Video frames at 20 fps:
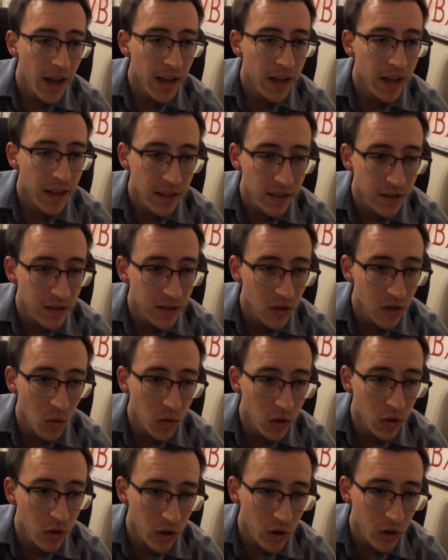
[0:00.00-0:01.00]
That's so
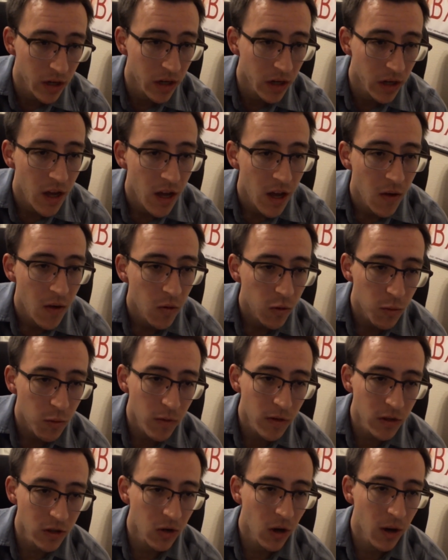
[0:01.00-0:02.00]
good. Remove
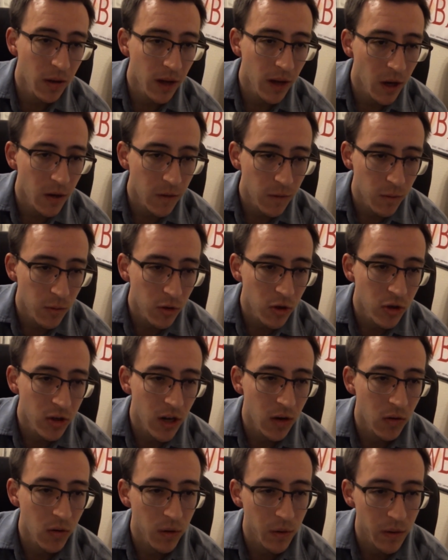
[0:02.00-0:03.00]
a strength counter from your
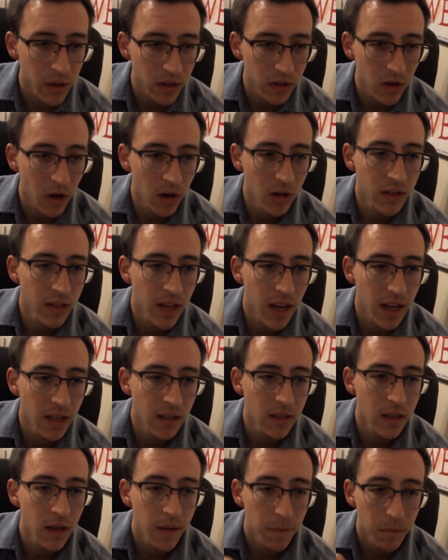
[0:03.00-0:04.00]
J ruler. This card
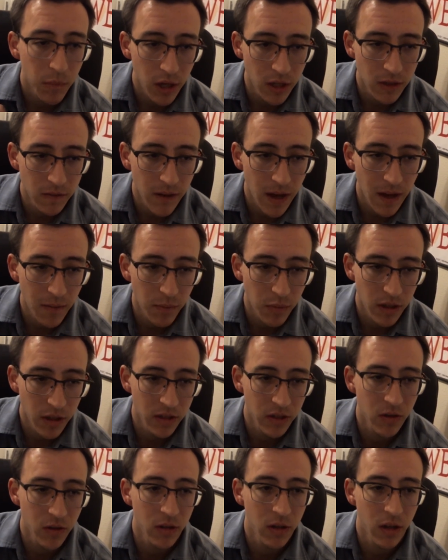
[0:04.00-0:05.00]
gains
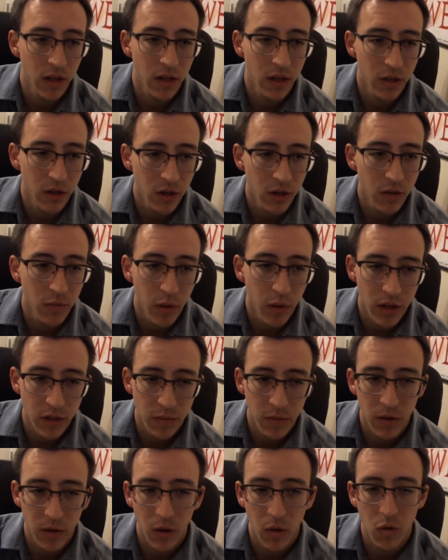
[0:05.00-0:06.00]
+5/+0 until end of turn. Plays
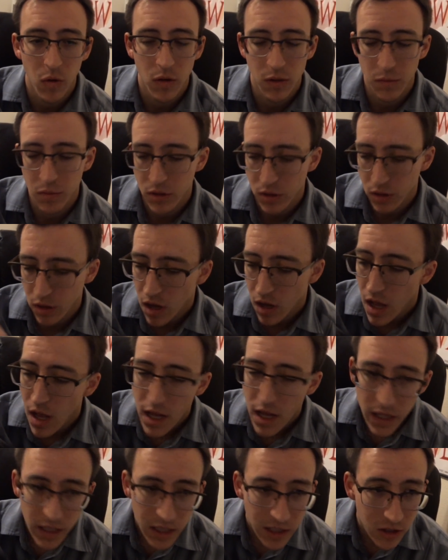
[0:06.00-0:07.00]
ability only once per turn.
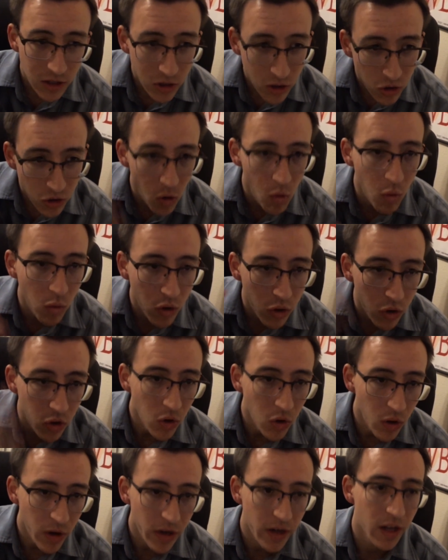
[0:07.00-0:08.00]
That's so
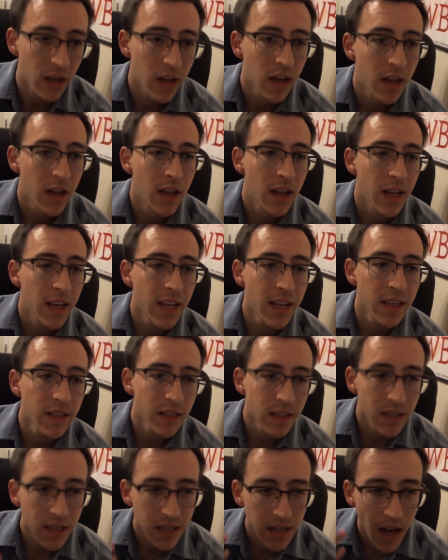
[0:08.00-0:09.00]
good. He's a
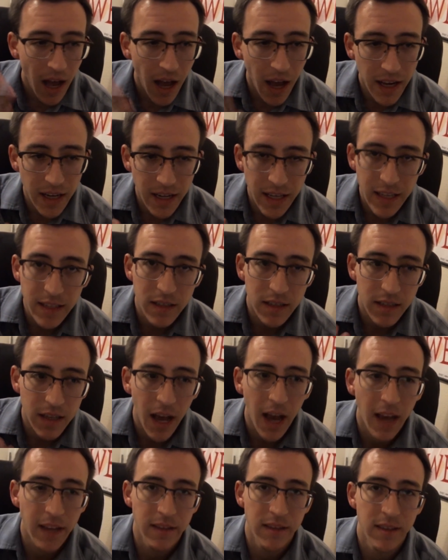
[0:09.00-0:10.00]

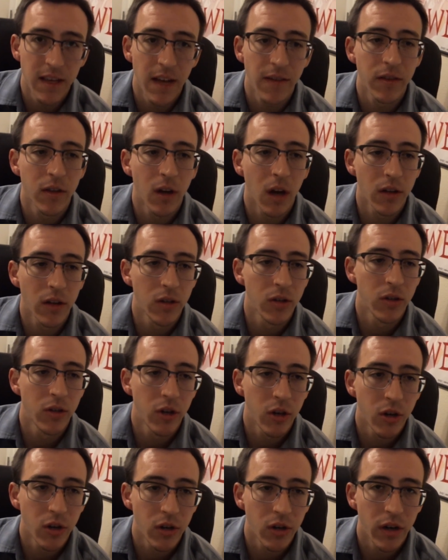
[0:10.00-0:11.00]
9/7 on your
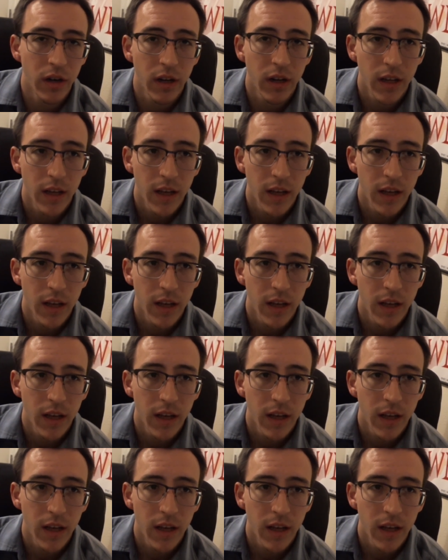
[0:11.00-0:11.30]
turn.